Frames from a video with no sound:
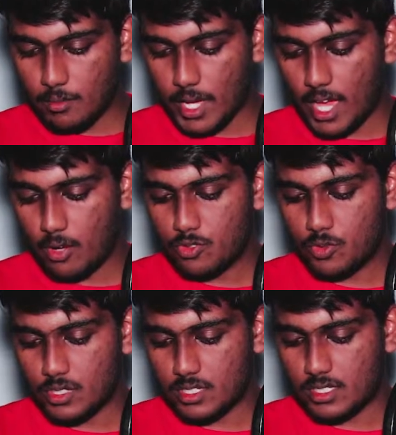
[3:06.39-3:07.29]
pouch
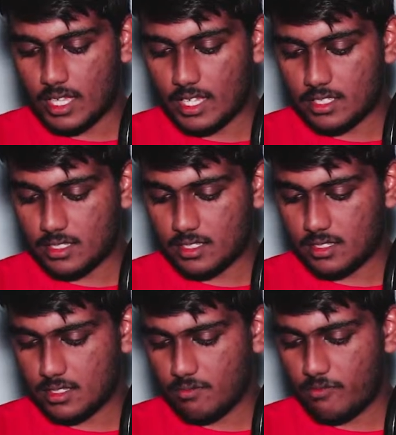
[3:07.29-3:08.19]
with this thing.
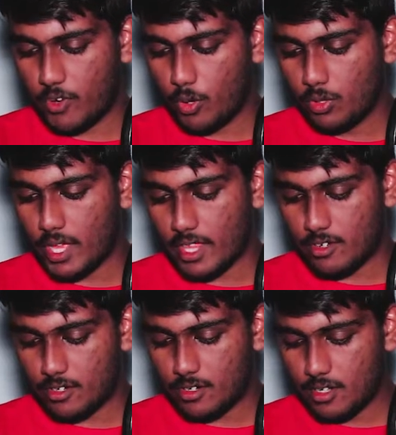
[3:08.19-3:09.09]
It's faux
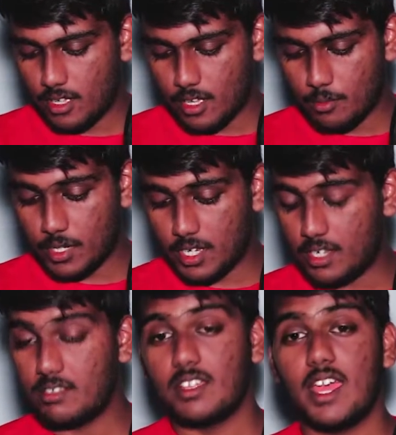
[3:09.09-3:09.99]
leather, but
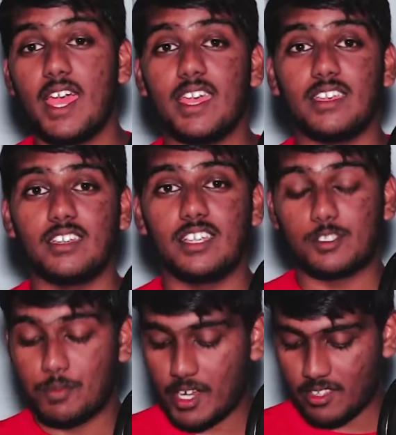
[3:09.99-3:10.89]
hey,
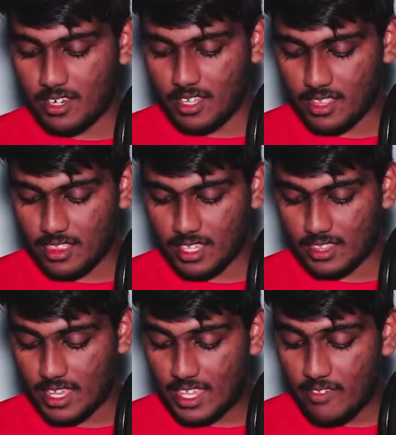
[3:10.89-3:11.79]
it's better than nothing.
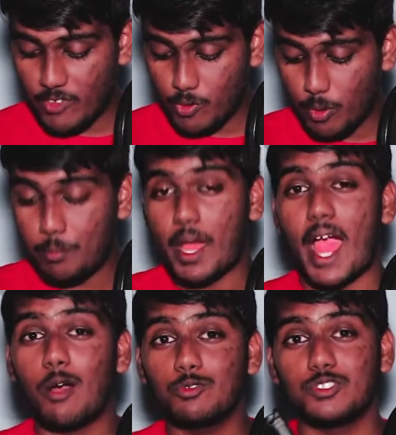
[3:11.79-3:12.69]
They give you a
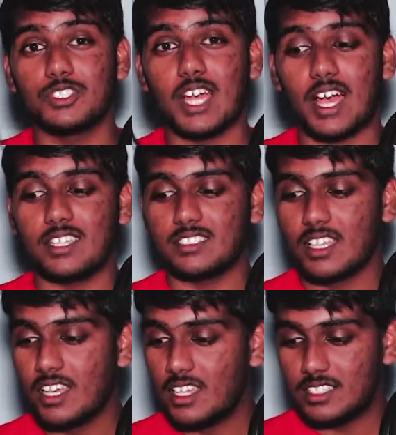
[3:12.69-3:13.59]
pouch, guys,
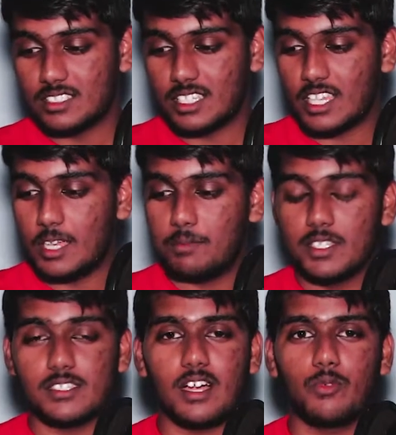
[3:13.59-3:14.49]
just to keep
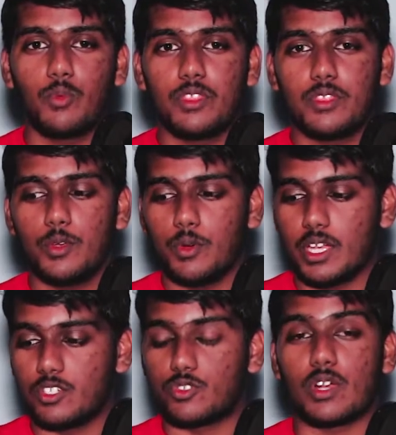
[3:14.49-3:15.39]
this on with you
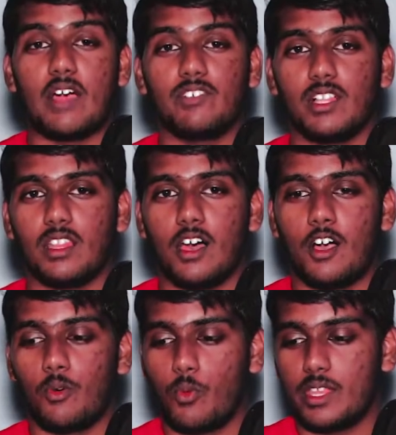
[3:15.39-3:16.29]
and travel
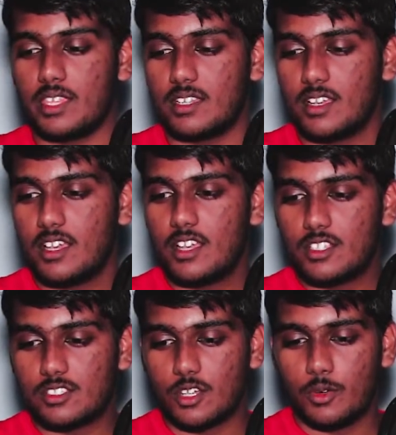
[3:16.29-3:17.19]
along with it.
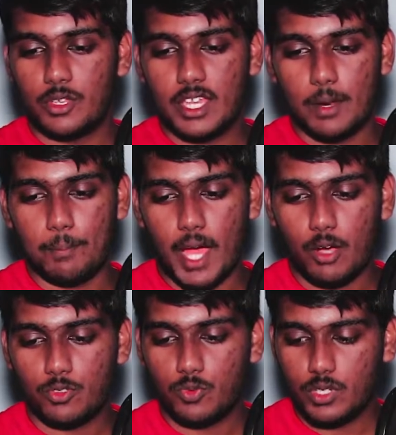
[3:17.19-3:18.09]
So you get a
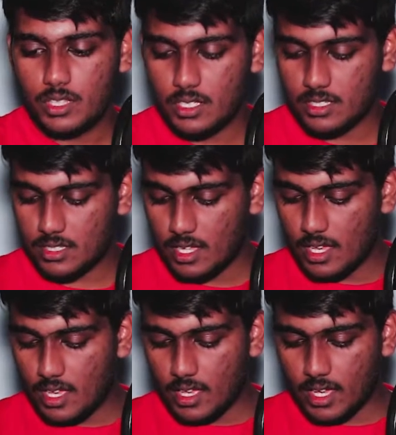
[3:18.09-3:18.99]
pouch with this
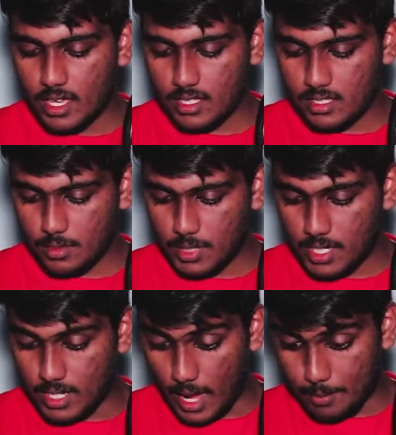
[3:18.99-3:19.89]
and some
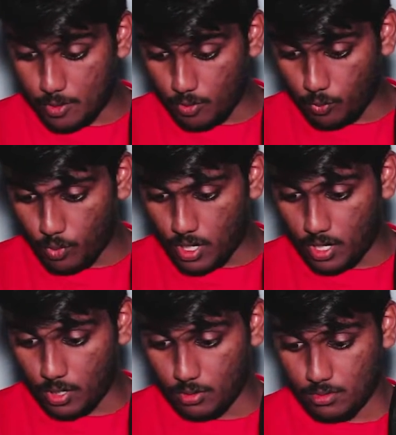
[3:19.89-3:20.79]

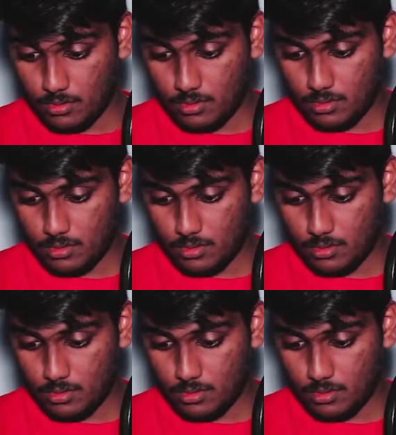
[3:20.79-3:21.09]
whoa,